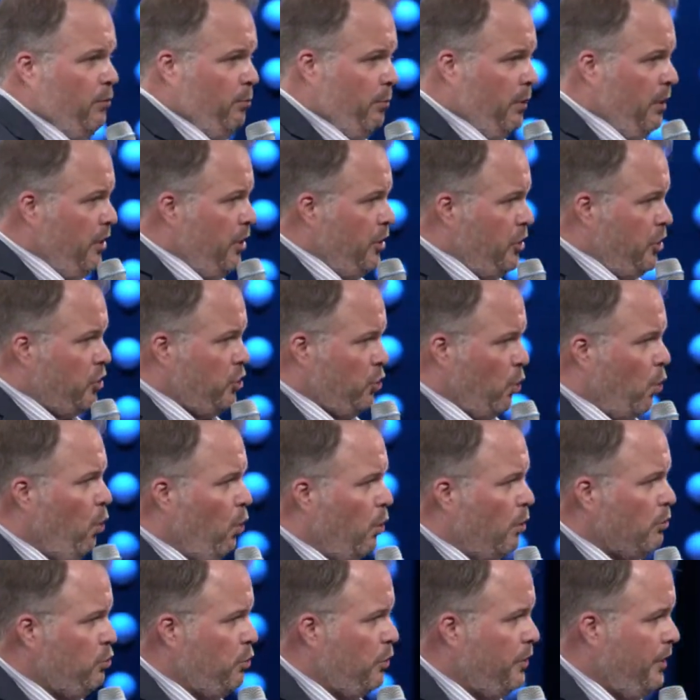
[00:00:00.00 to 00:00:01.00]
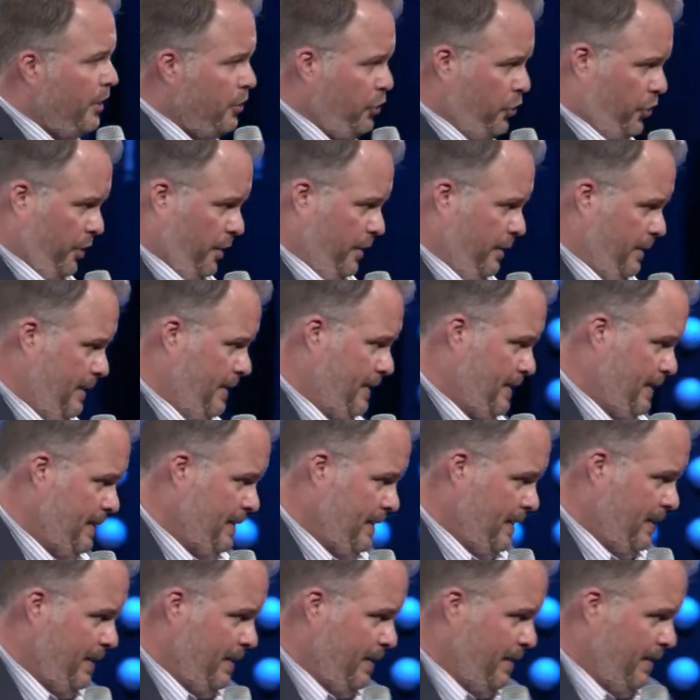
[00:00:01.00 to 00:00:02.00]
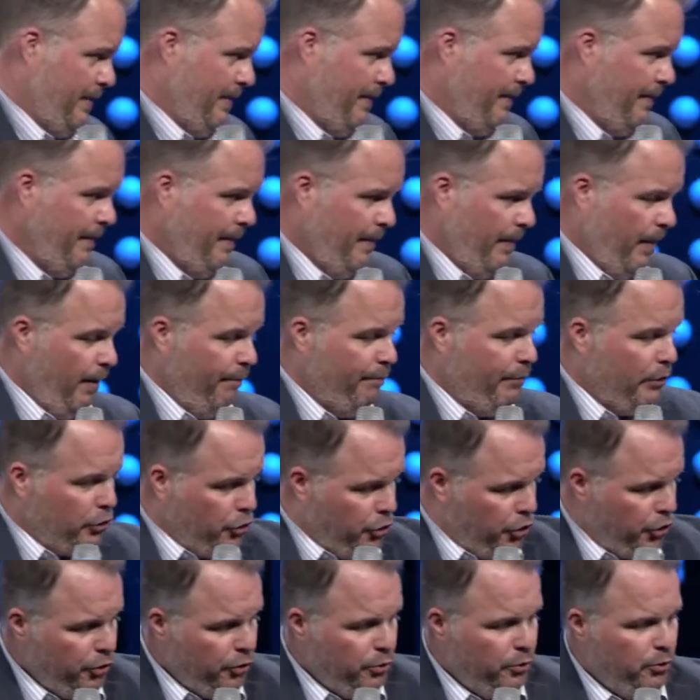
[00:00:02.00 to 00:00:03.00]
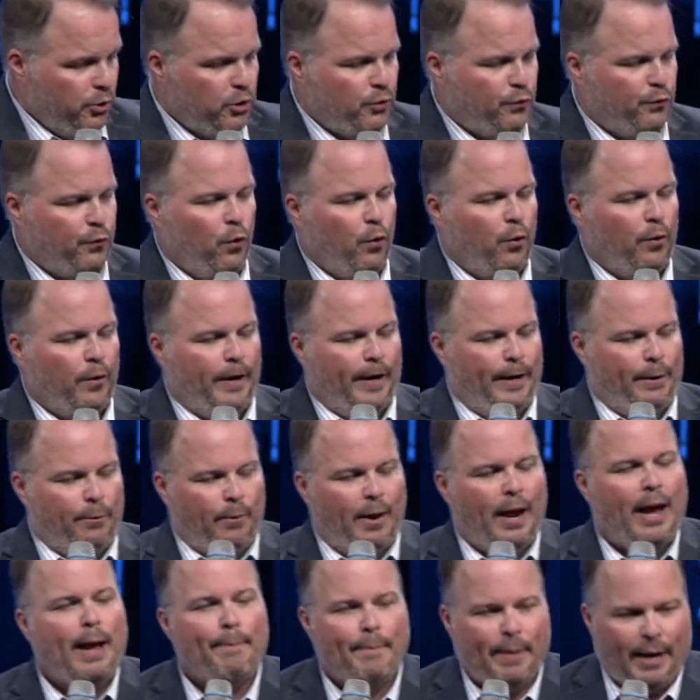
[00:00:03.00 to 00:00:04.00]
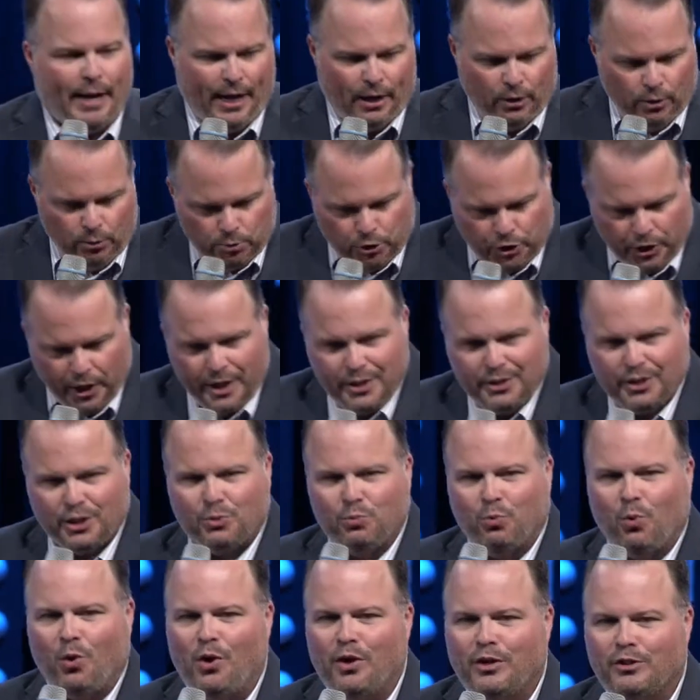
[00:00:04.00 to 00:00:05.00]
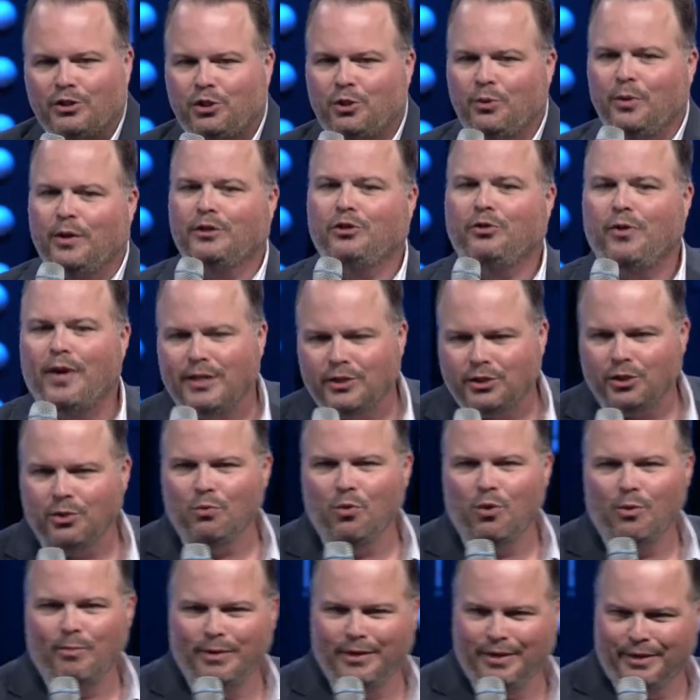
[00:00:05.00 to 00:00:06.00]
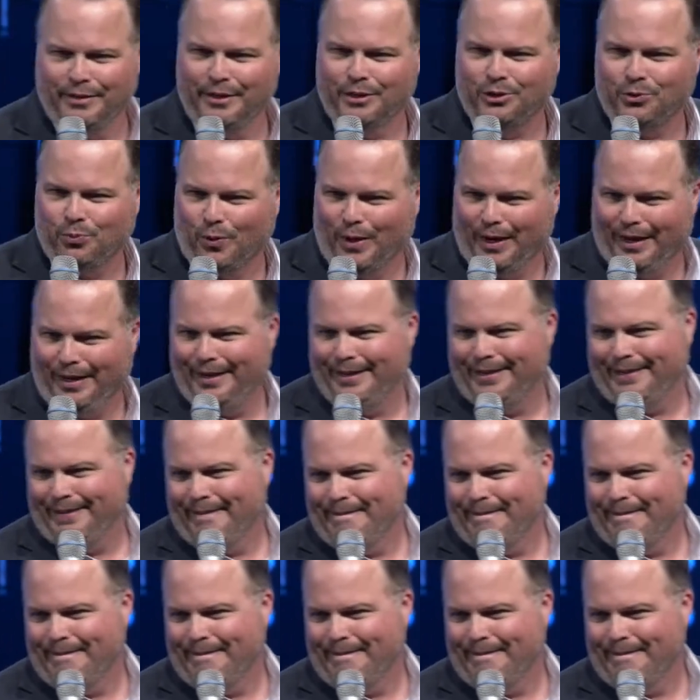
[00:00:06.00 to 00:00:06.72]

the religious oral tradition of the Jews, for a rabbi whom Jesus was to address a woman in this way.